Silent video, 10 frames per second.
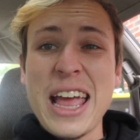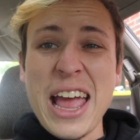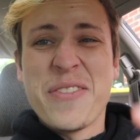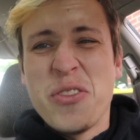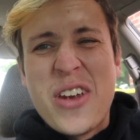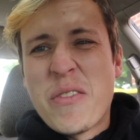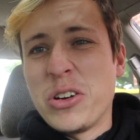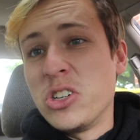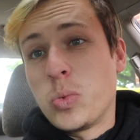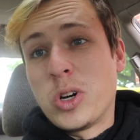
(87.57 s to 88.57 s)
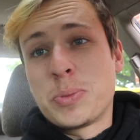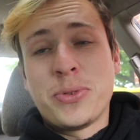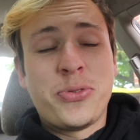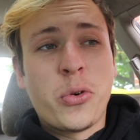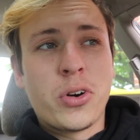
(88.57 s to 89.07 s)
If you've never used Wish
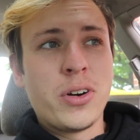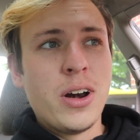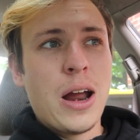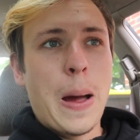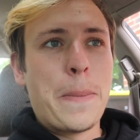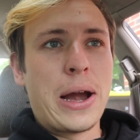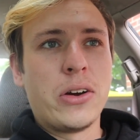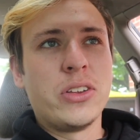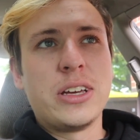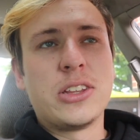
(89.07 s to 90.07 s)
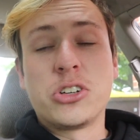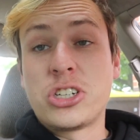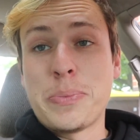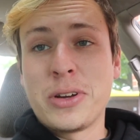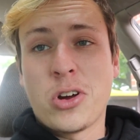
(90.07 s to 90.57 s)
before, apparently their
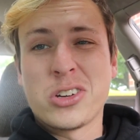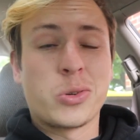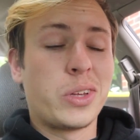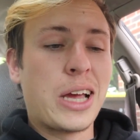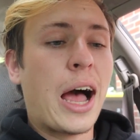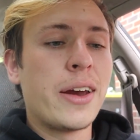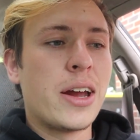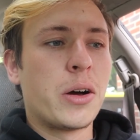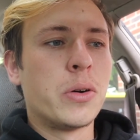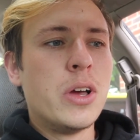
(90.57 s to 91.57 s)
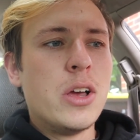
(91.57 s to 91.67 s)
shipping costs are really high now.